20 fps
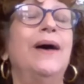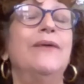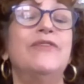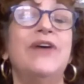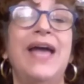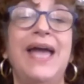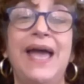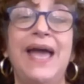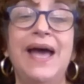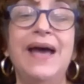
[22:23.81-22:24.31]

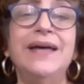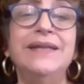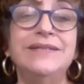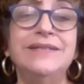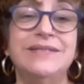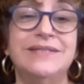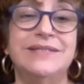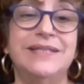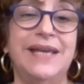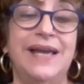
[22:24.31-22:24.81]

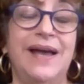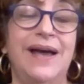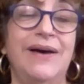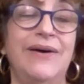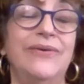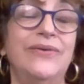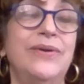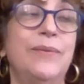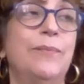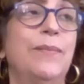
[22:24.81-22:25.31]
Hands
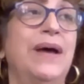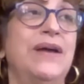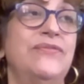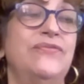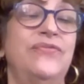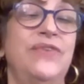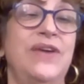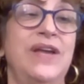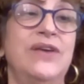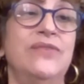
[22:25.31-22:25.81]
down, my
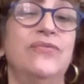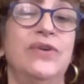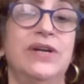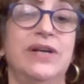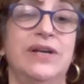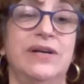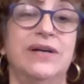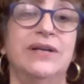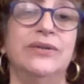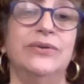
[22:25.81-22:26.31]

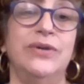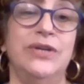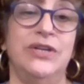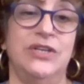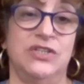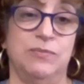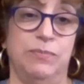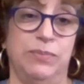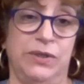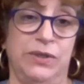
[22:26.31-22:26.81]
favorite color
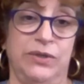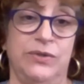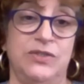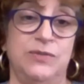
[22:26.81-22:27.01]
is blue.